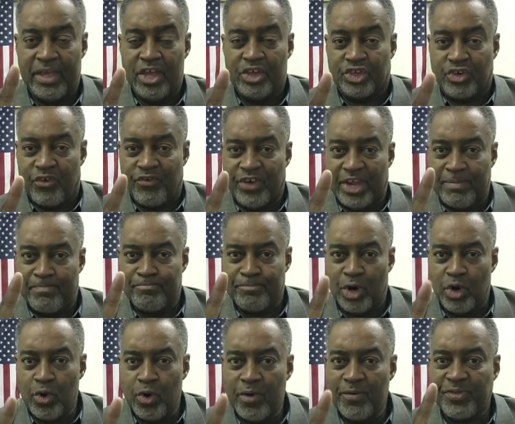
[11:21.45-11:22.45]
To
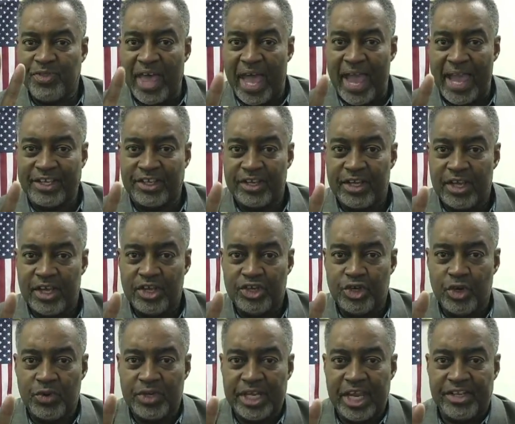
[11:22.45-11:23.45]
remove that,
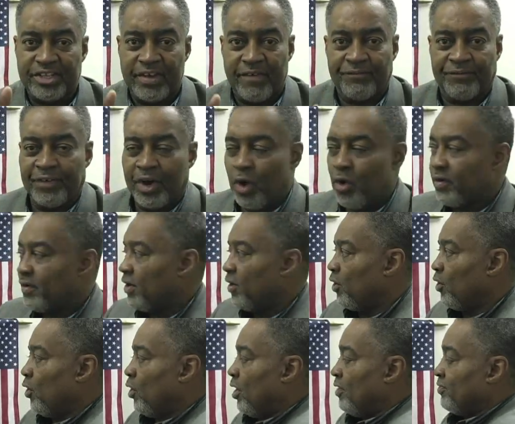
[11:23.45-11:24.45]
you need to vote
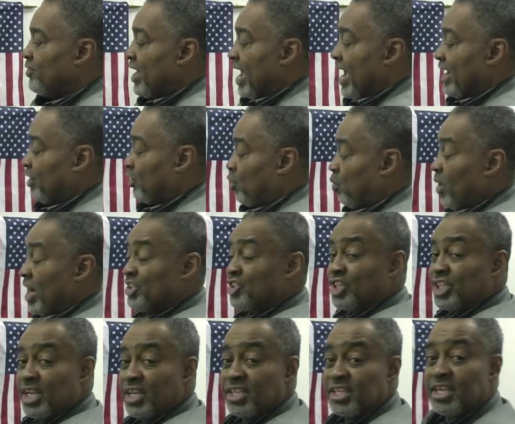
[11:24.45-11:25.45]
on that
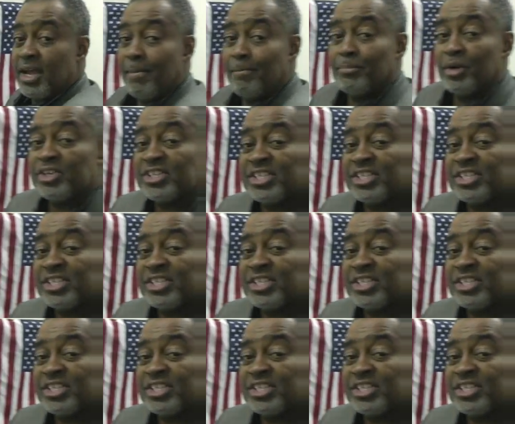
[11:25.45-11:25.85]
question number